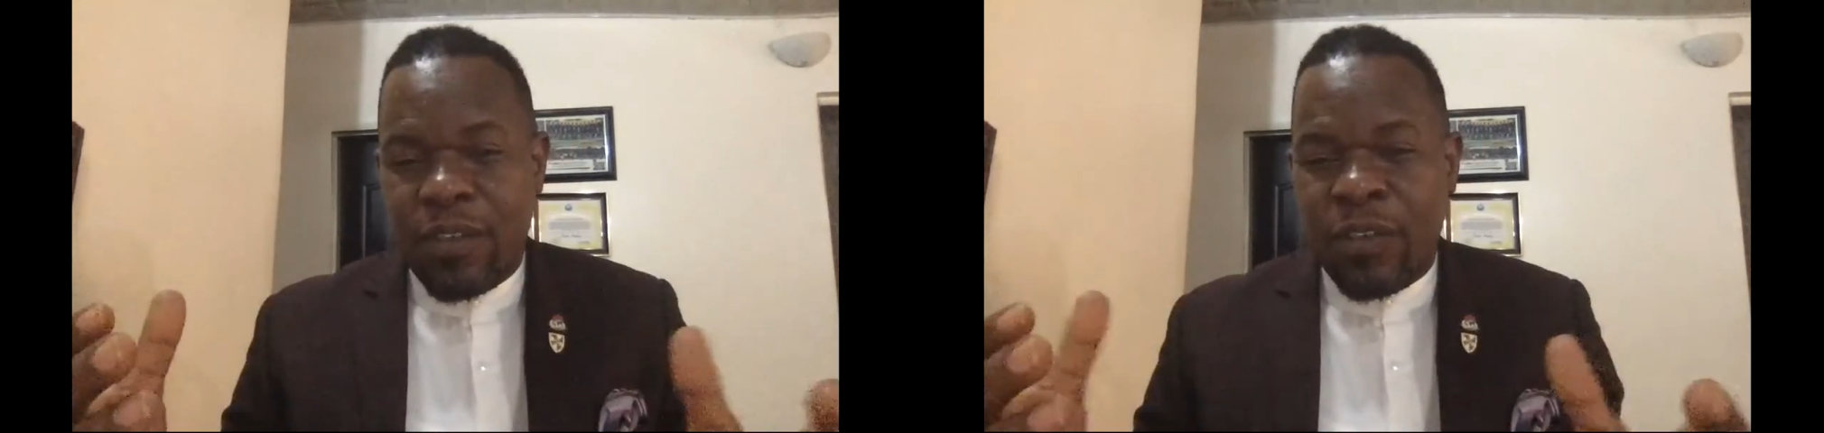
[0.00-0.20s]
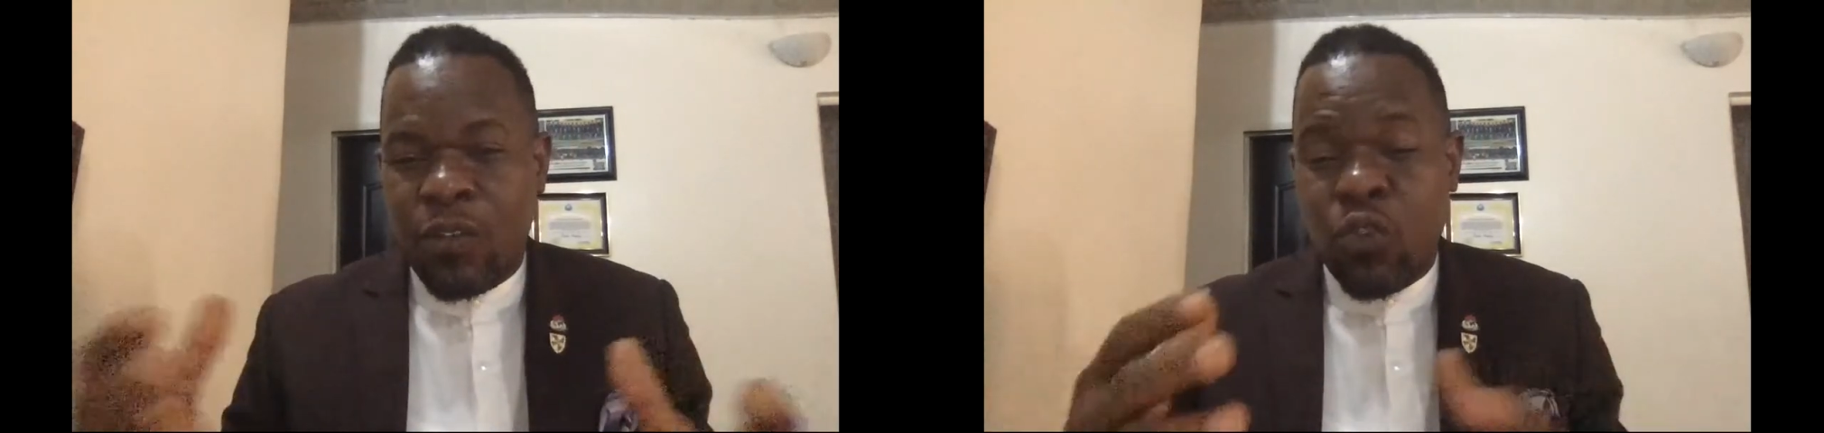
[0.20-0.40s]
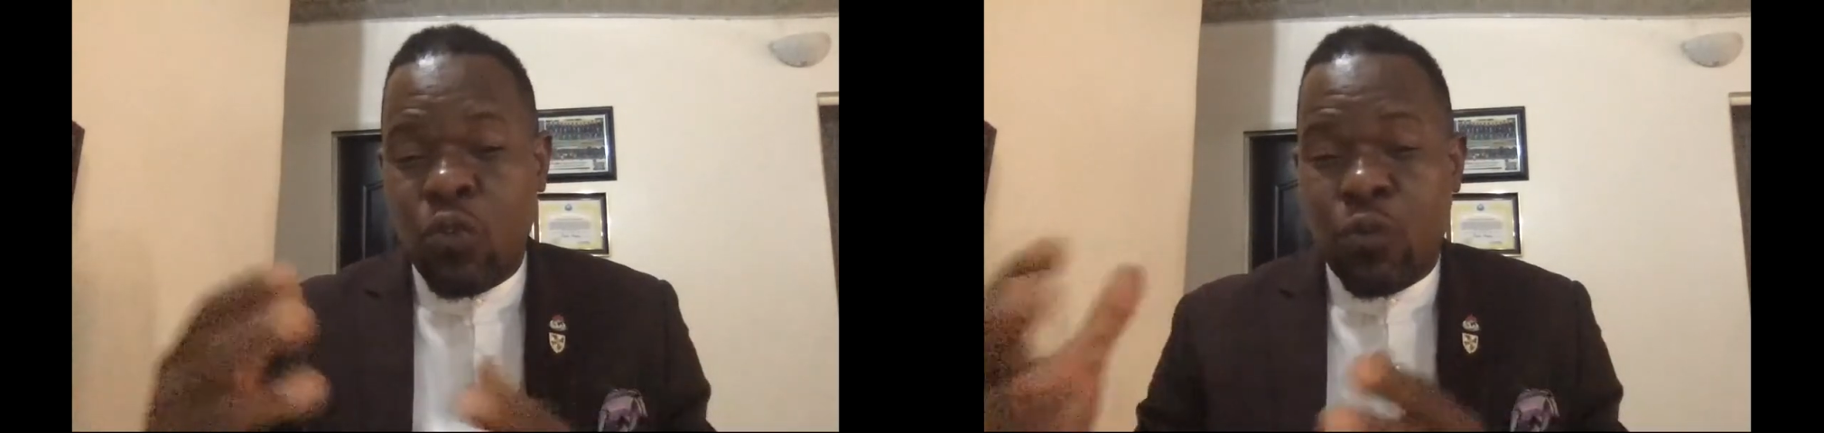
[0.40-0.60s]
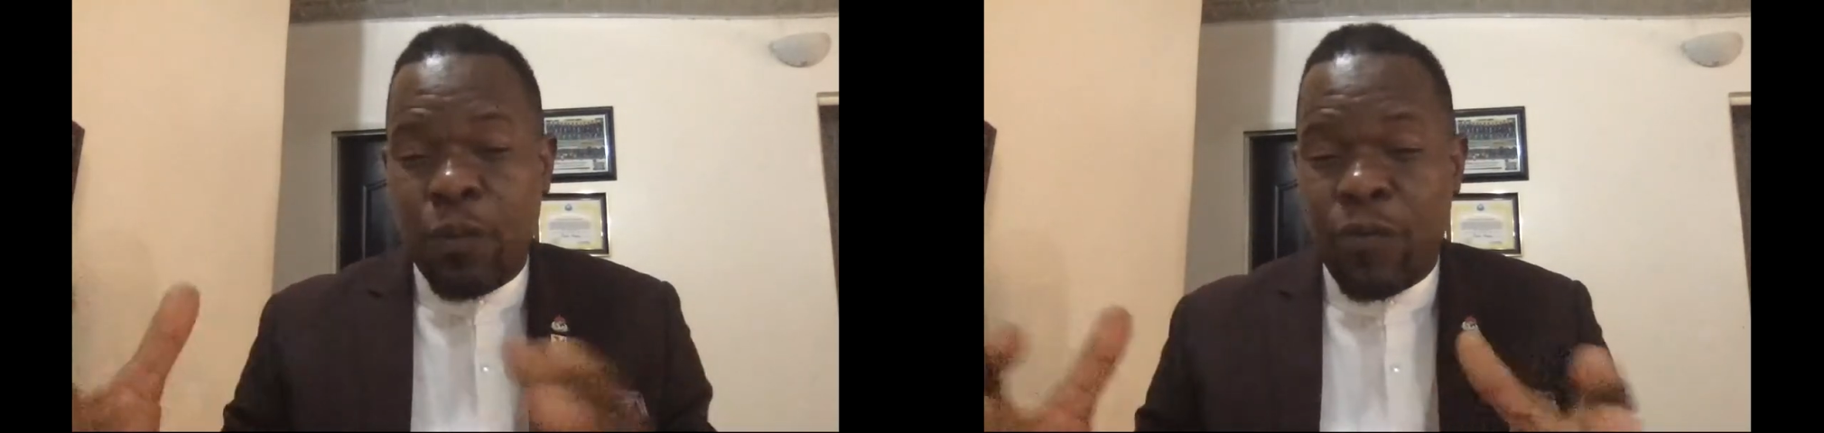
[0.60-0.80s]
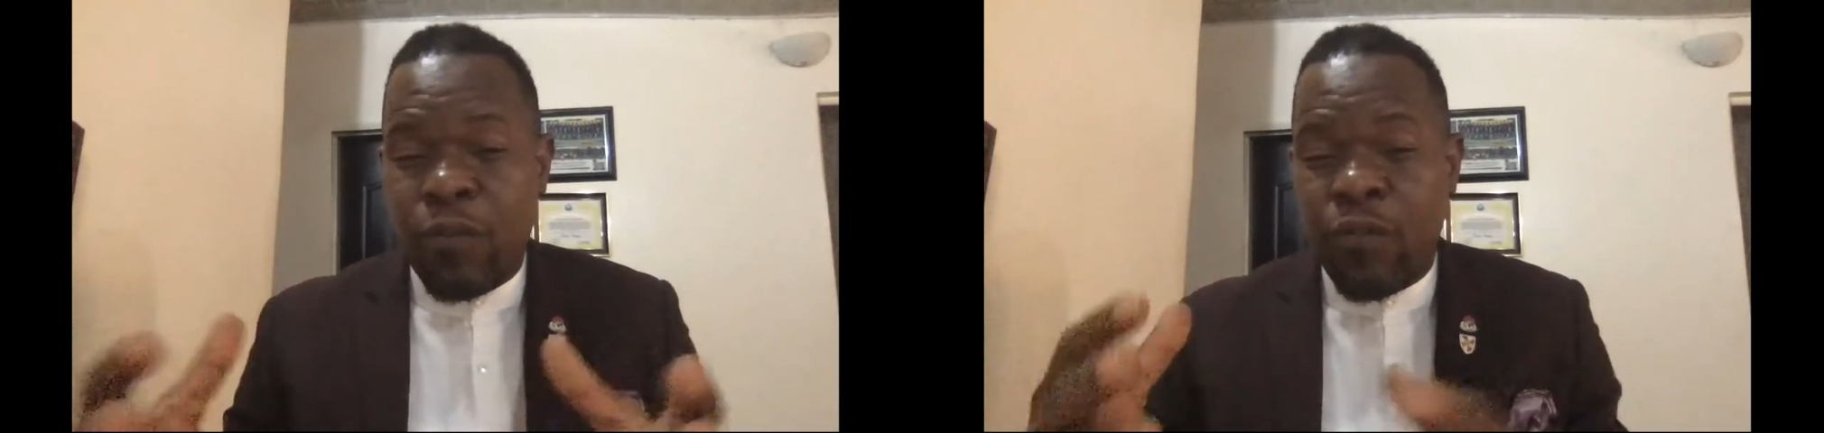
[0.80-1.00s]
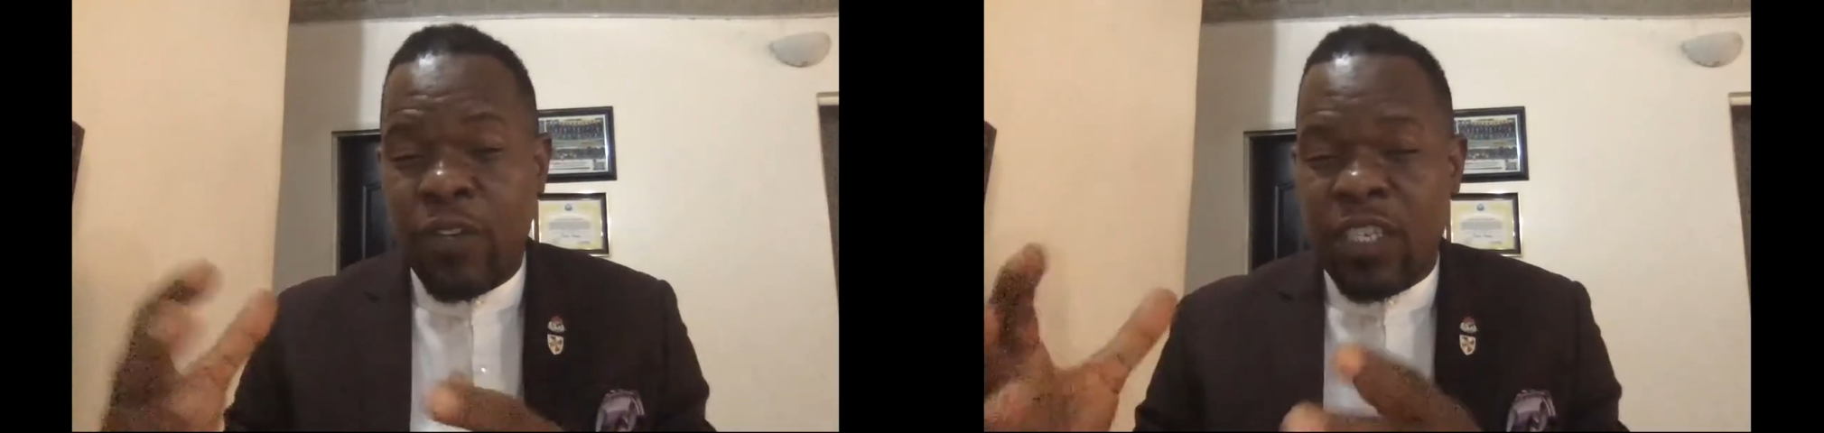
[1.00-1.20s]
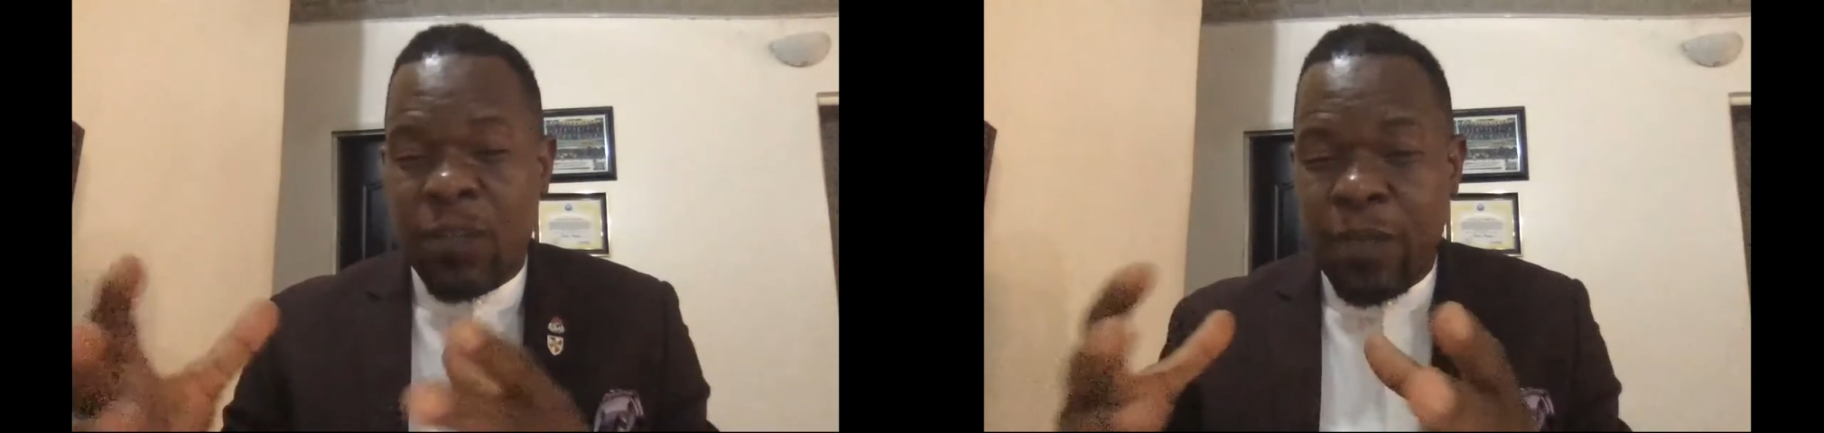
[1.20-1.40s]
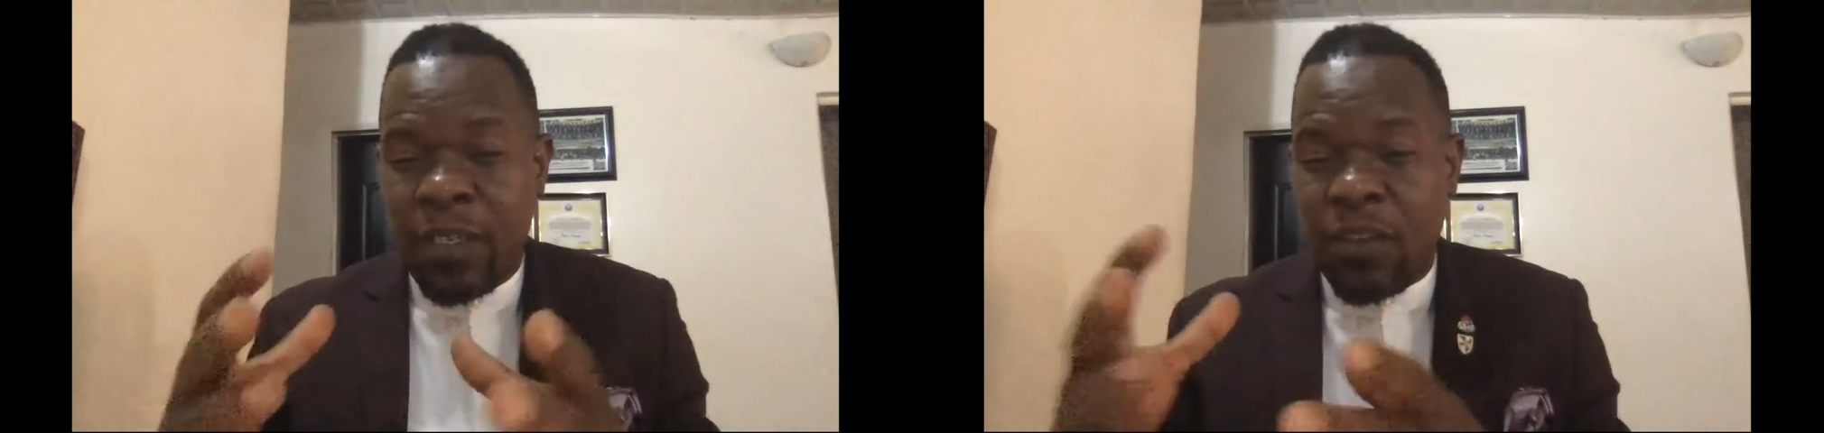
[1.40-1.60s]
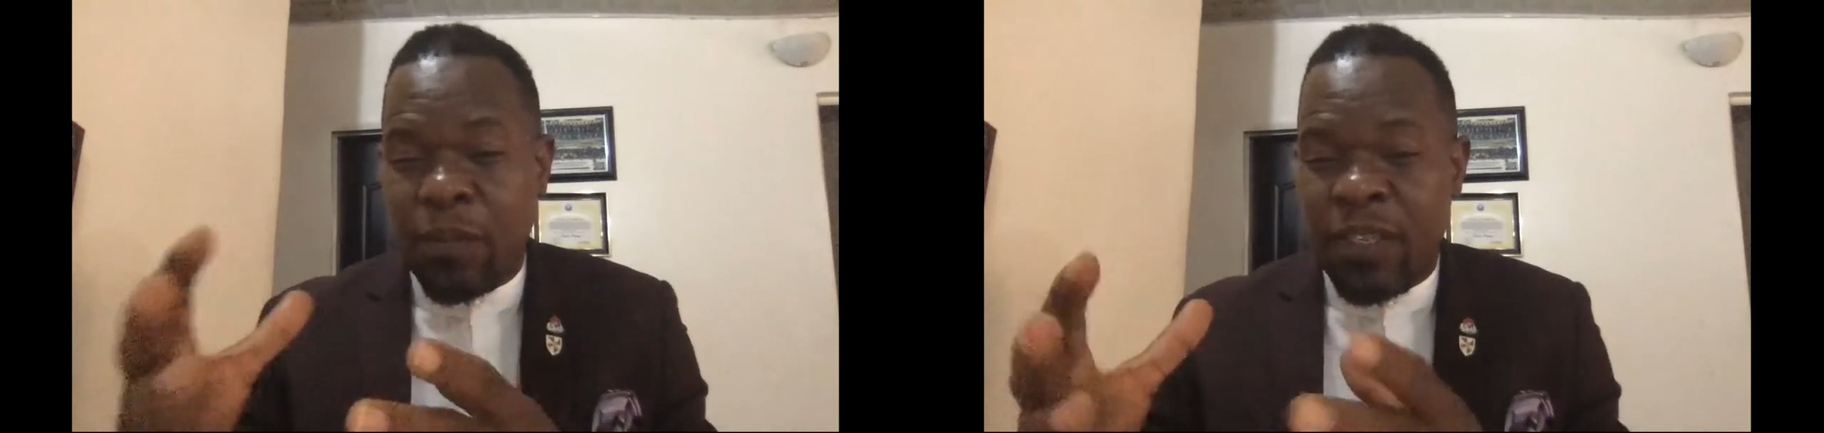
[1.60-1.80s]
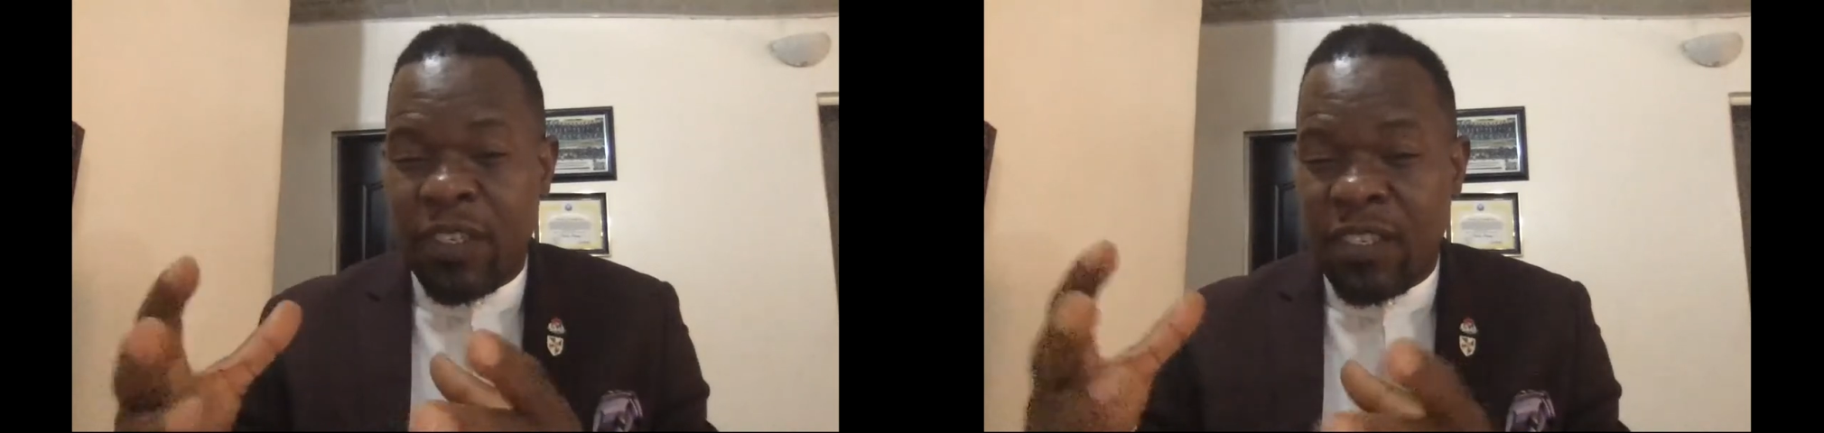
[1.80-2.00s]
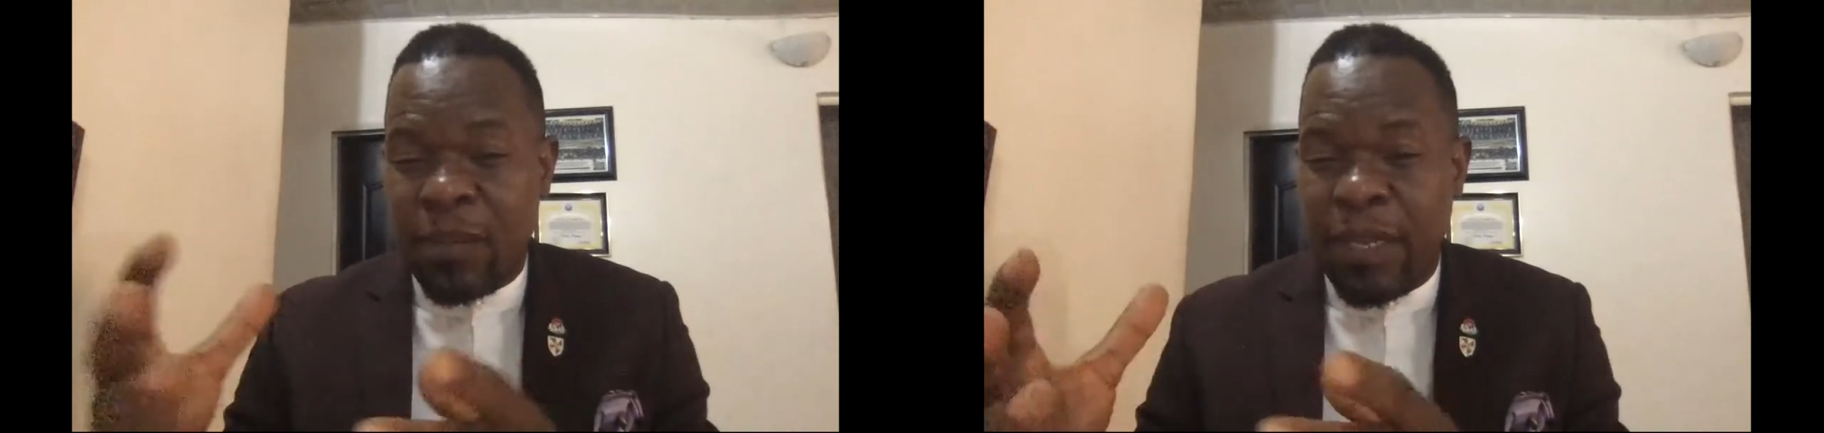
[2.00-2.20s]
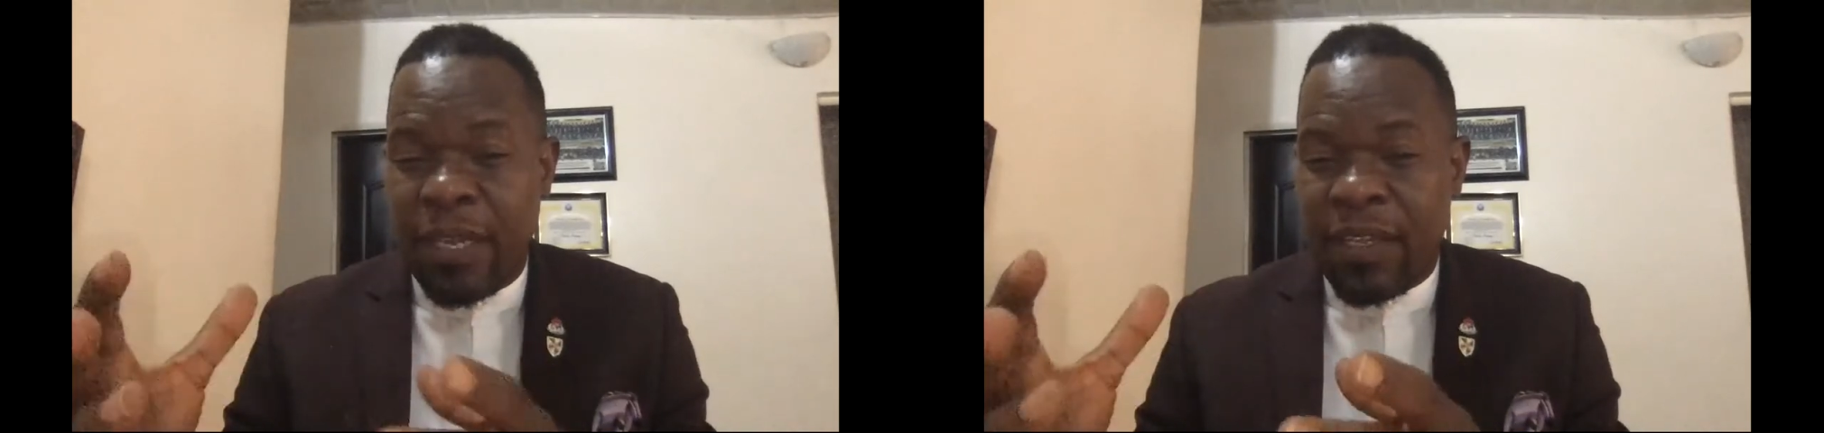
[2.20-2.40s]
Those who speak Fufu, they speak something similar.